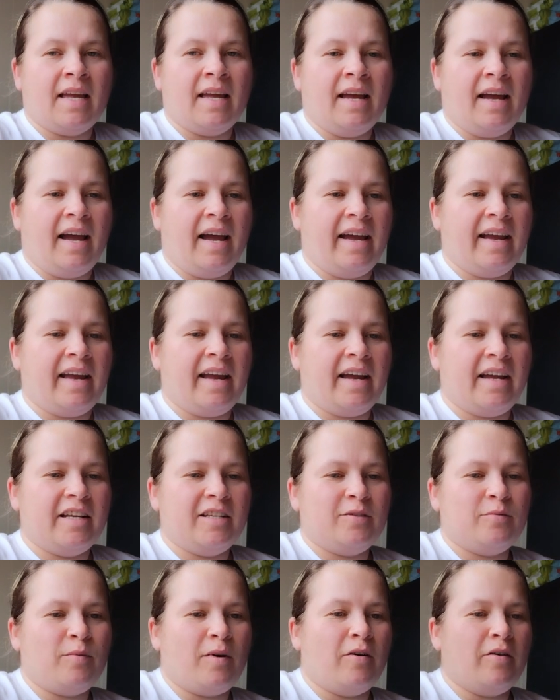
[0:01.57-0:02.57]
Hi guys,
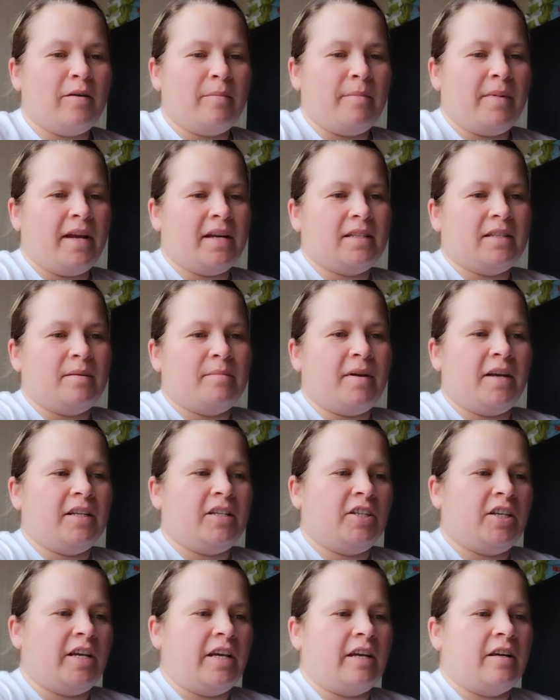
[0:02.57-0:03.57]
welcome back to my
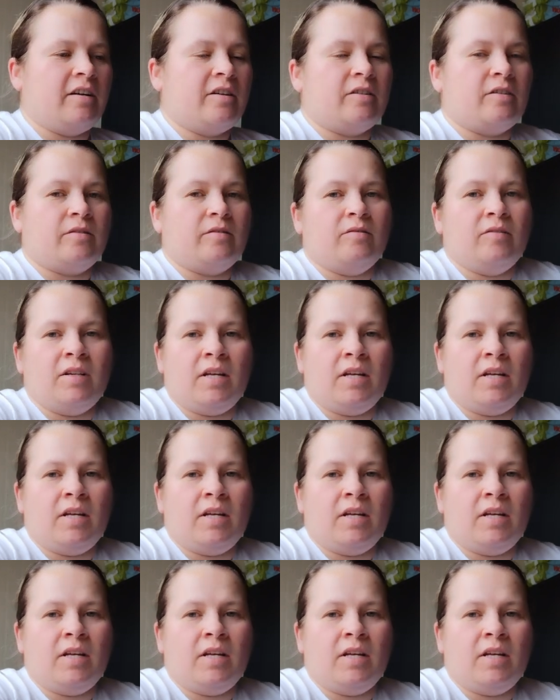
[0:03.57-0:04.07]
channel.